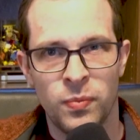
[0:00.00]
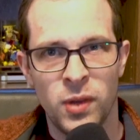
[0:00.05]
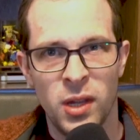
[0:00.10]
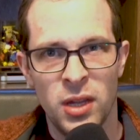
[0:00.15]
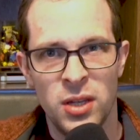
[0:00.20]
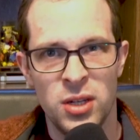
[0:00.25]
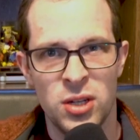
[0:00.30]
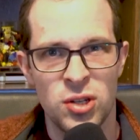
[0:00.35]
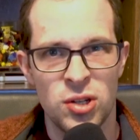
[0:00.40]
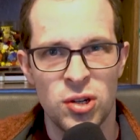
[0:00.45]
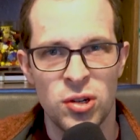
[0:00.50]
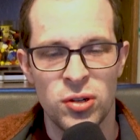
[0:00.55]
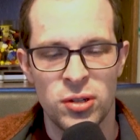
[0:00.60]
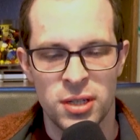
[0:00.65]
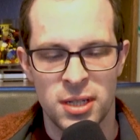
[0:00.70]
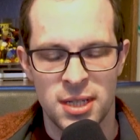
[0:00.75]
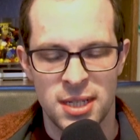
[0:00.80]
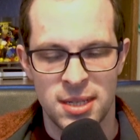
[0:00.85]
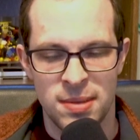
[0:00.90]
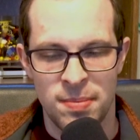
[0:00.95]
desserts
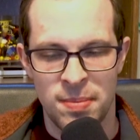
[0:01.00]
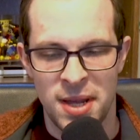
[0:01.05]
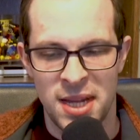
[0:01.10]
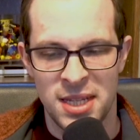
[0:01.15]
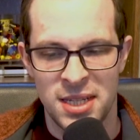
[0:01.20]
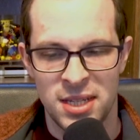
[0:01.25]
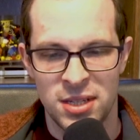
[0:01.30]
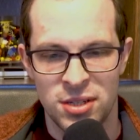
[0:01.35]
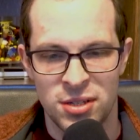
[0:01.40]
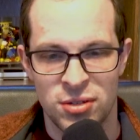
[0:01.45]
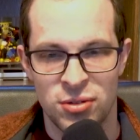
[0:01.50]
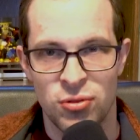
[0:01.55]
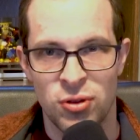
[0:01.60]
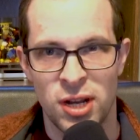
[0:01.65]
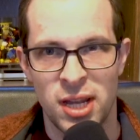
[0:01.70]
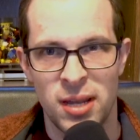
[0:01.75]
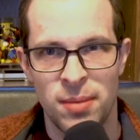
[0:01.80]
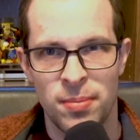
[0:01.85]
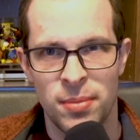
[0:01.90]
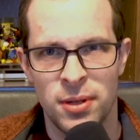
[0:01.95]
because it makes you
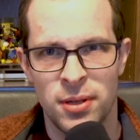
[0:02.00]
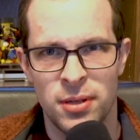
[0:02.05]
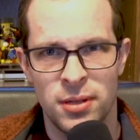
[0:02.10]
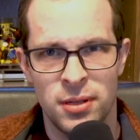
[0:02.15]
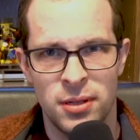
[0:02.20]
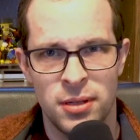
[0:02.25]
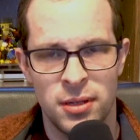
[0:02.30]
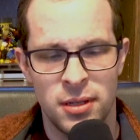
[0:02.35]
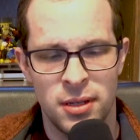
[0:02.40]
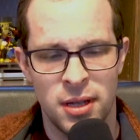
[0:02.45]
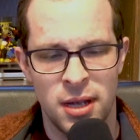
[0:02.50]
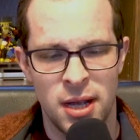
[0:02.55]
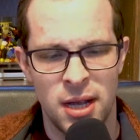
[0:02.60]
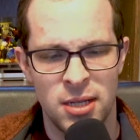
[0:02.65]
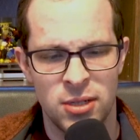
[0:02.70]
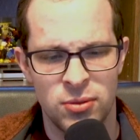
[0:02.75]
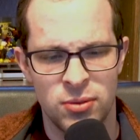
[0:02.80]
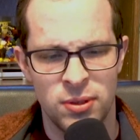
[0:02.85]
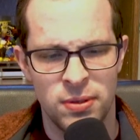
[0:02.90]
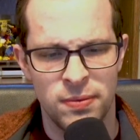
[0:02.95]
scream?
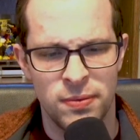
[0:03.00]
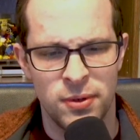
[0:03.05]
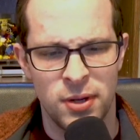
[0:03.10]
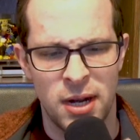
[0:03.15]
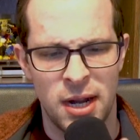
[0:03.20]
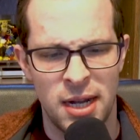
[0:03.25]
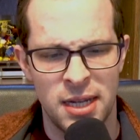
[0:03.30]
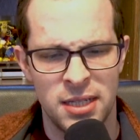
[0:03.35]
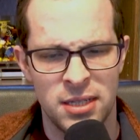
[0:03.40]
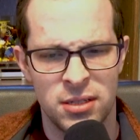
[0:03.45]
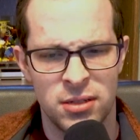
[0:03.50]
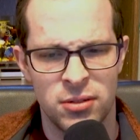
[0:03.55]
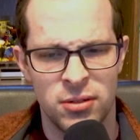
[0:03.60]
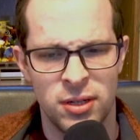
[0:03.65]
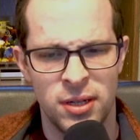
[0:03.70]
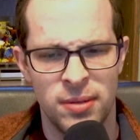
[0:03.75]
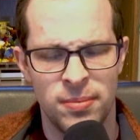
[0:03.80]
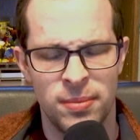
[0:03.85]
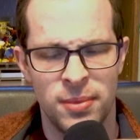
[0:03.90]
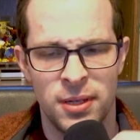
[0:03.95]
Ice cream for ice
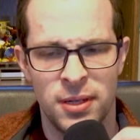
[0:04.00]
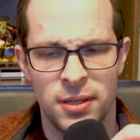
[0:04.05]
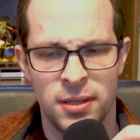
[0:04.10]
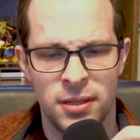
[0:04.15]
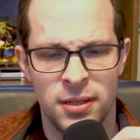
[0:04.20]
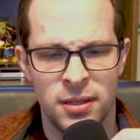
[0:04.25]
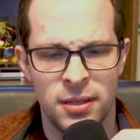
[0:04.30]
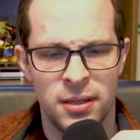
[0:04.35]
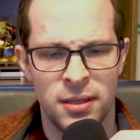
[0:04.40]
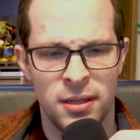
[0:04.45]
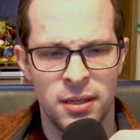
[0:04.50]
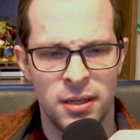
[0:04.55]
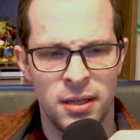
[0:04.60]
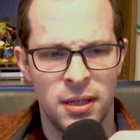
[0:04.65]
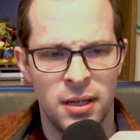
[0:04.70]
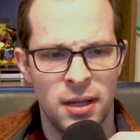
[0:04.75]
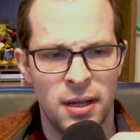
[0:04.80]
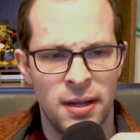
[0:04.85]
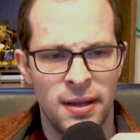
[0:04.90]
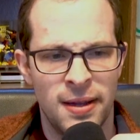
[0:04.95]
cream.
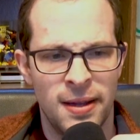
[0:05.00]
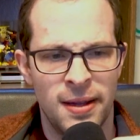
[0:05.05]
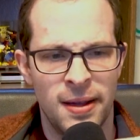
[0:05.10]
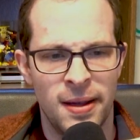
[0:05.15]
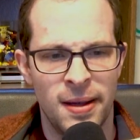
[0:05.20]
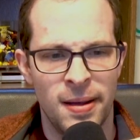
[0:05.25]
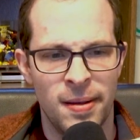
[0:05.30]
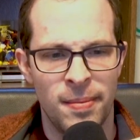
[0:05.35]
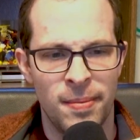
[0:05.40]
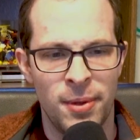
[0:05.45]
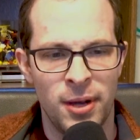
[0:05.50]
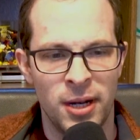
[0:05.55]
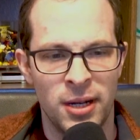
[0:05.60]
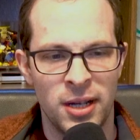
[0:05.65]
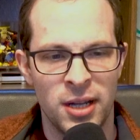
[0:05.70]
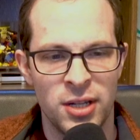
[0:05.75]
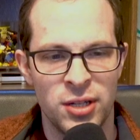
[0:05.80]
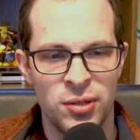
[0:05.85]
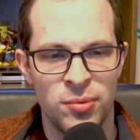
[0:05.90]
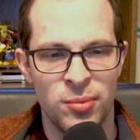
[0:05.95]
But a
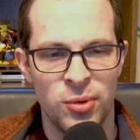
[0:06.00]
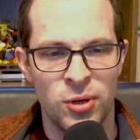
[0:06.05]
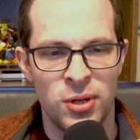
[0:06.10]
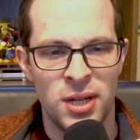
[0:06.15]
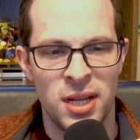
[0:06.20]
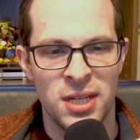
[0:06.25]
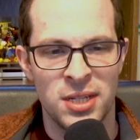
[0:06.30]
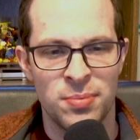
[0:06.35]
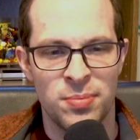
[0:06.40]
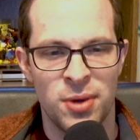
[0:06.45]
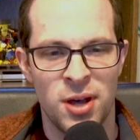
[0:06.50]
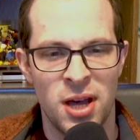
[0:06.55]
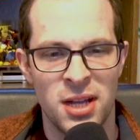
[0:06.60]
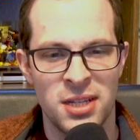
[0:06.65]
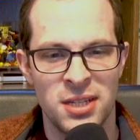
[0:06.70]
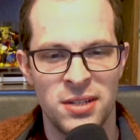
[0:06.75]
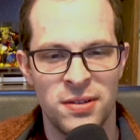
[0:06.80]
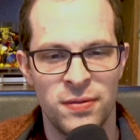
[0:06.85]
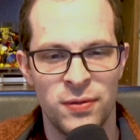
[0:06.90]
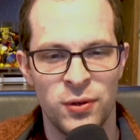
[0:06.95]
customer tests
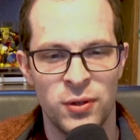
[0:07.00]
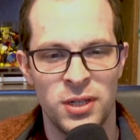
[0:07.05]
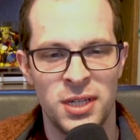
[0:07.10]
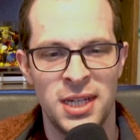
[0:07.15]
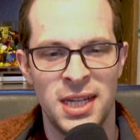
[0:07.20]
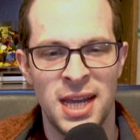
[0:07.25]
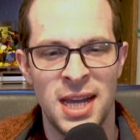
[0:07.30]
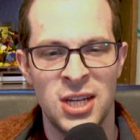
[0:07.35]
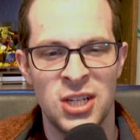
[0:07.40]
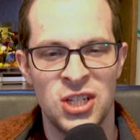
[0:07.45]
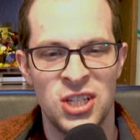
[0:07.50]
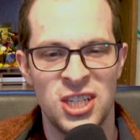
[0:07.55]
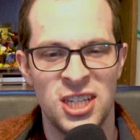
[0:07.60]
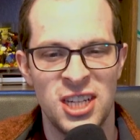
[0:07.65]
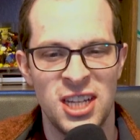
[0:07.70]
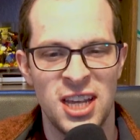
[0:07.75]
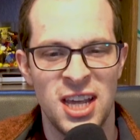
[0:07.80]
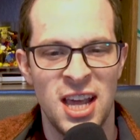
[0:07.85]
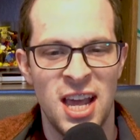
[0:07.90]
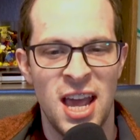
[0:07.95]
positive for
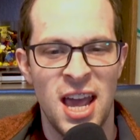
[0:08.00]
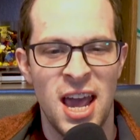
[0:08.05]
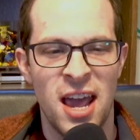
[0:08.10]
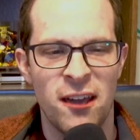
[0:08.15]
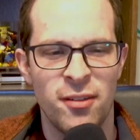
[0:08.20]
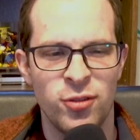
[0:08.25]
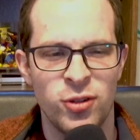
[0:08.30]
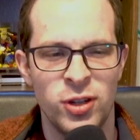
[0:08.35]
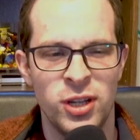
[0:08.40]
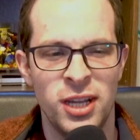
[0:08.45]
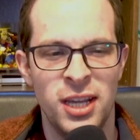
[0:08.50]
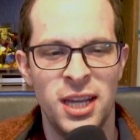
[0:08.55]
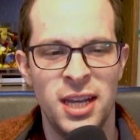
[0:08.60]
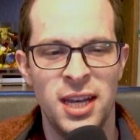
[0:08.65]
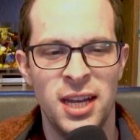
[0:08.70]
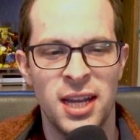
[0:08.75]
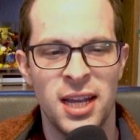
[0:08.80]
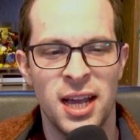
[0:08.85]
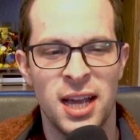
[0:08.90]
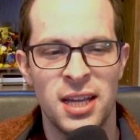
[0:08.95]
THC after
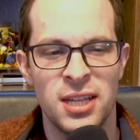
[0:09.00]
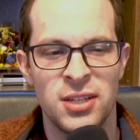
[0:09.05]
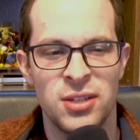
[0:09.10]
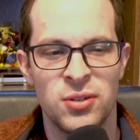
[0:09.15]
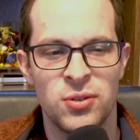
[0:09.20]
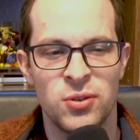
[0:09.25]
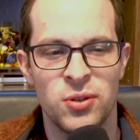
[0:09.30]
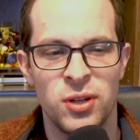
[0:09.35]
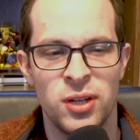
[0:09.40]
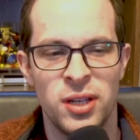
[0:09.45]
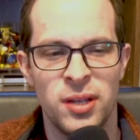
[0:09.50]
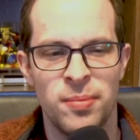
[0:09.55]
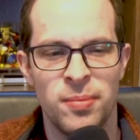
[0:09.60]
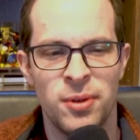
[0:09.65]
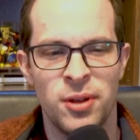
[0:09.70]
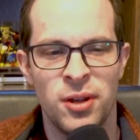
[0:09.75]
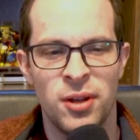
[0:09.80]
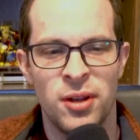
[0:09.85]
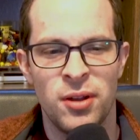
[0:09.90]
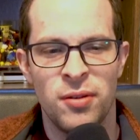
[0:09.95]
eating ice cream
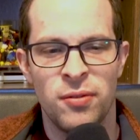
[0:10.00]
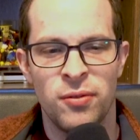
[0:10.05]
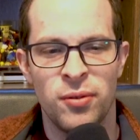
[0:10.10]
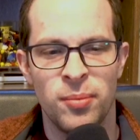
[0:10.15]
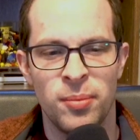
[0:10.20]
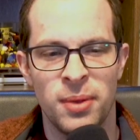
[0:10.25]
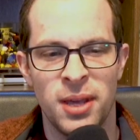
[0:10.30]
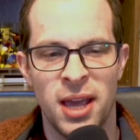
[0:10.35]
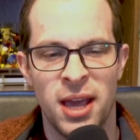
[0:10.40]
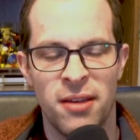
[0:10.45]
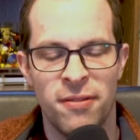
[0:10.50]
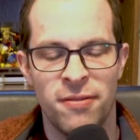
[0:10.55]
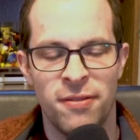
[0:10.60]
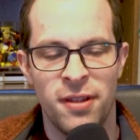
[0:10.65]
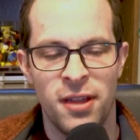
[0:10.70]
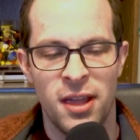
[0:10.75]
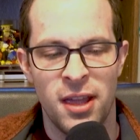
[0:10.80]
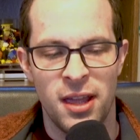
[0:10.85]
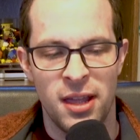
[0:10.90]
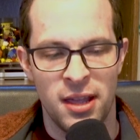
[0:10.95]
from
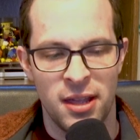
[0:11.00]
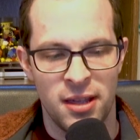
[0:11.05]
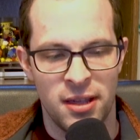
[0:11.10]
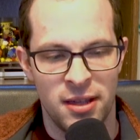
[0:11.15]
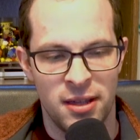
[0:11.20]
cafe.